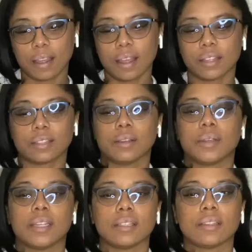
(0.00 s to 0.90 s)
So
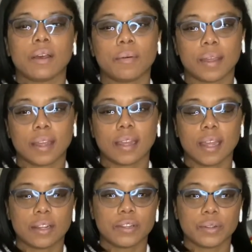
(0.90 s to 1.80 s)
he's going
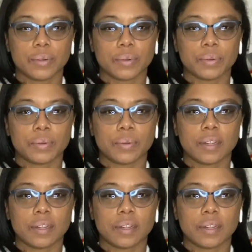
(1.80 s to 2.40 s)
into